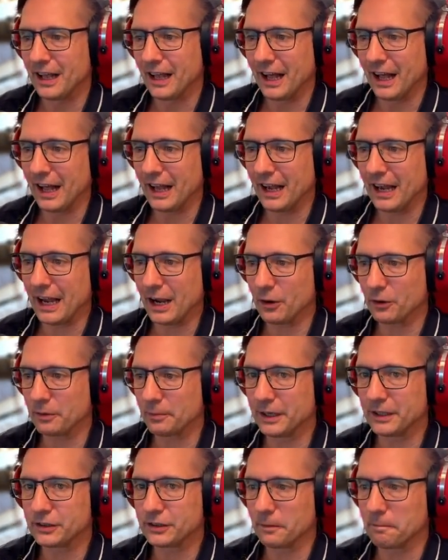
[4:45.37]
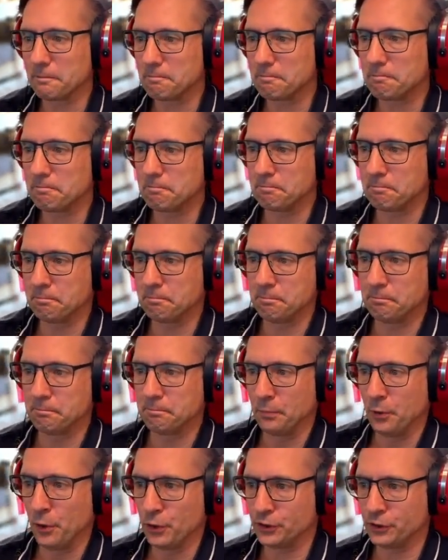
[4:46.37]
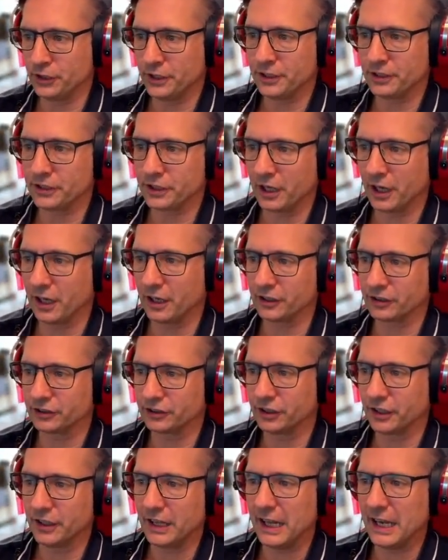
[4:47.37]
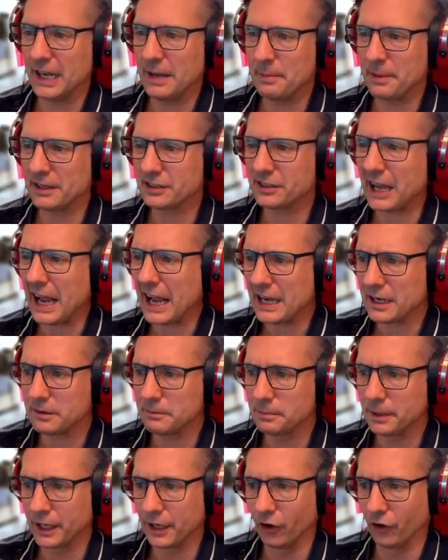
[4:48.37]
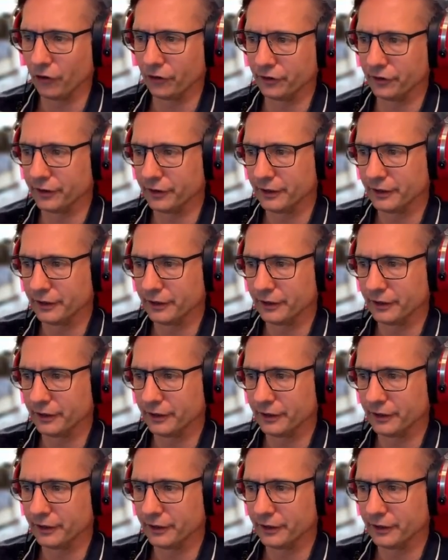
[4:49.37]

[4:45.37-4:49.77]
allowing me to push these cars to their limits and beyond.